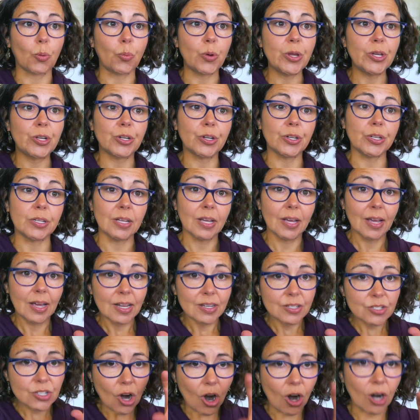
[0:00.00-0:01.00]
we could
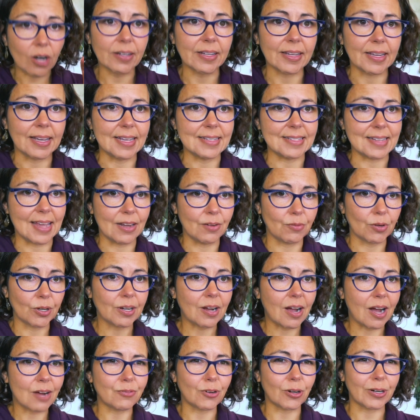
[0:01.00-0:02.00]
target and
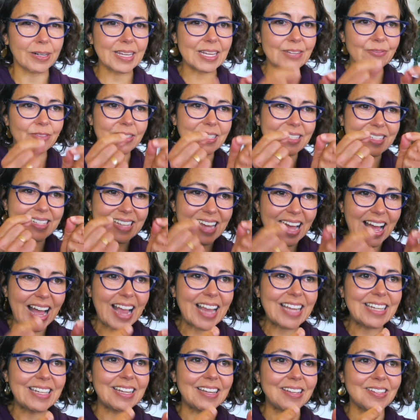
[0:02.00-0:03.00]
recover even the
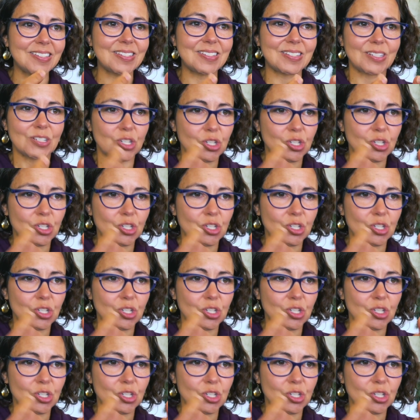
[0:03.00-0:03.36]
tiniest,